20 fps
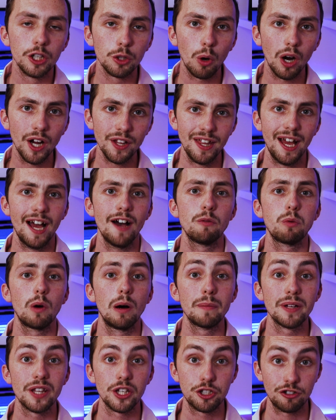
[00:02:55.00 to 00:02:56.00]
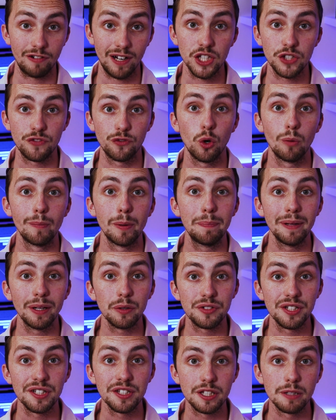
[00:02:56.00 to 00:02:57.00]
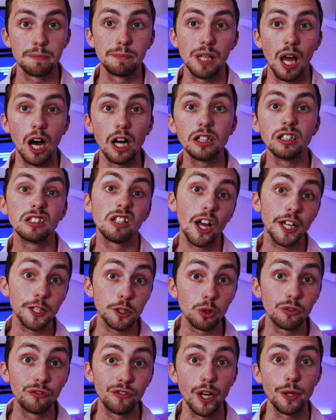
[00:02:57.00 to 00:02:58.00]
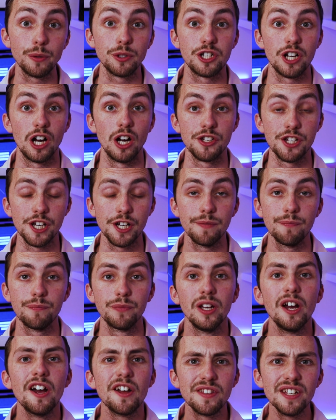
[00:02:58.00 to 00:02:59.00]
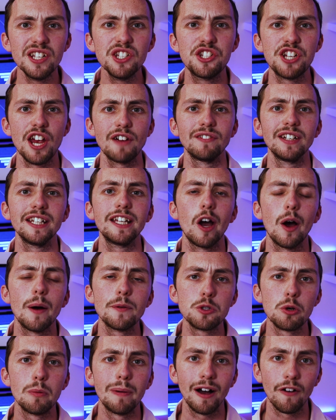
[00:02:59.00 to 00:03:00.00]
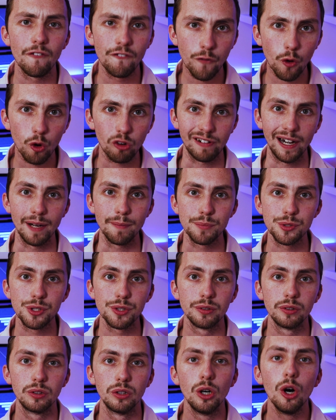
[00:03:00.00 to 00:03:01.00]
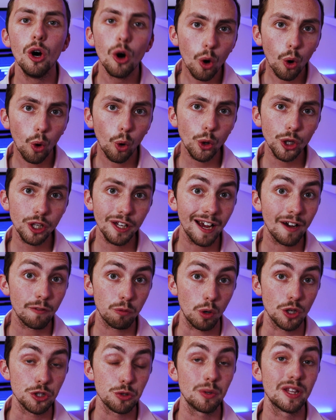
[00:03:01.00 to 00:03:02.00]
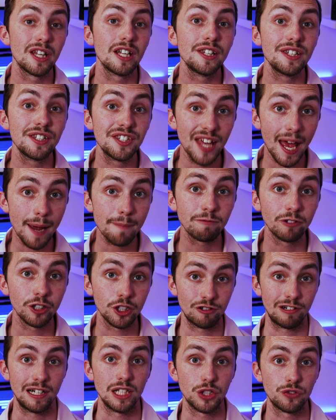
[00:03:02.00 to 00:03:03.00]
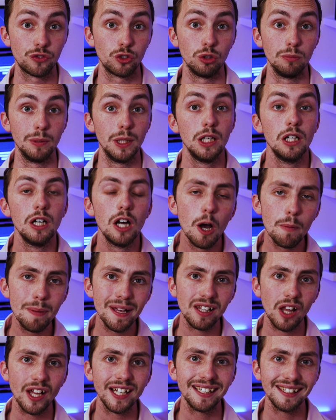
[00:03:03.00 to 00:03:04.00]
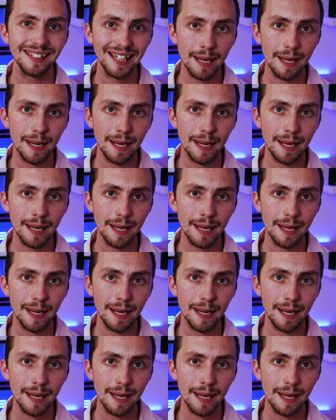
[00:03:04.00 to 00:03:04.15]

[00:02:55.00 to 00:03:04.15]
You either have one with a transformer built into the plug, like your phone charger. These generally go up to about 4 amps. Or you have ones with a separate transformer, a bit like a